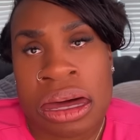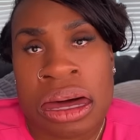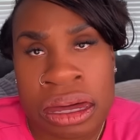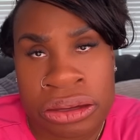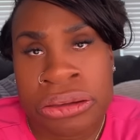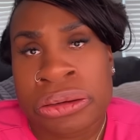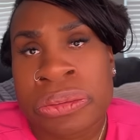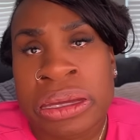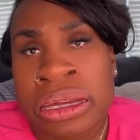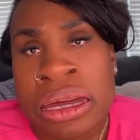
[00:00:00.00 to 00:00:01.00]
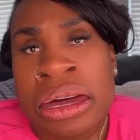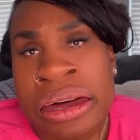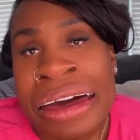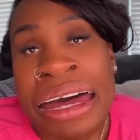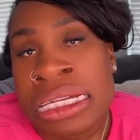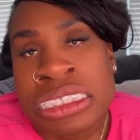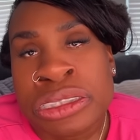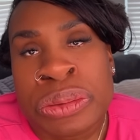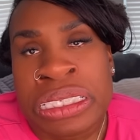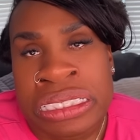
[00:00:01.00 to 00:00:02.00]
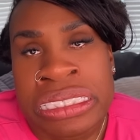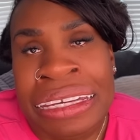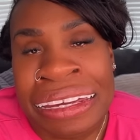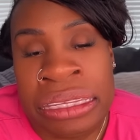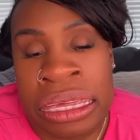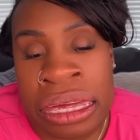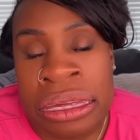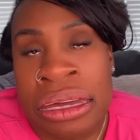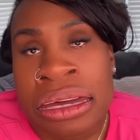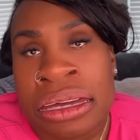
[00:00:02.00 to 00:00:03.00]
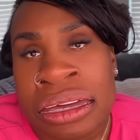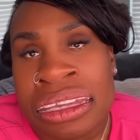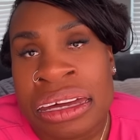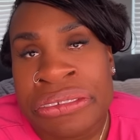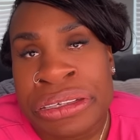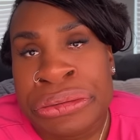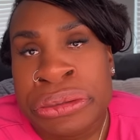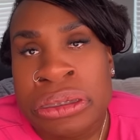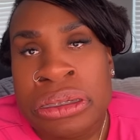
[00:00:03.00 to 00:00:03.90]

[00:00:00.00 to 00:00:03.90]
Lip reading: Oh, well, I just wanted to tell you that I love you.